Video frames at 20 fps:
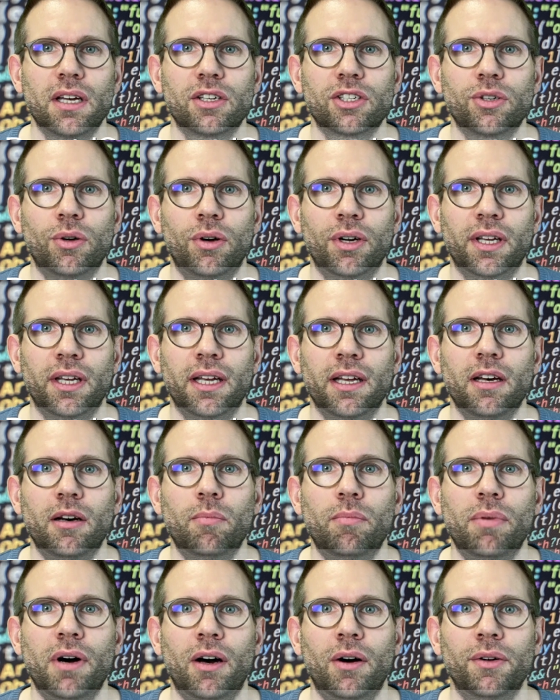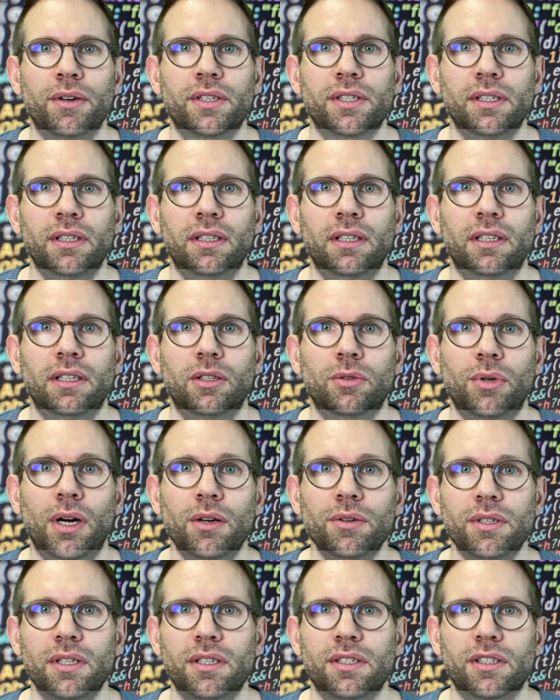talking about
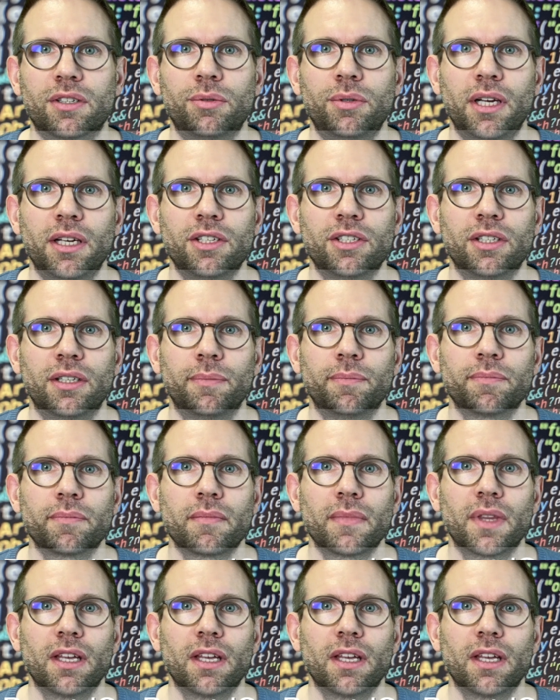router integration.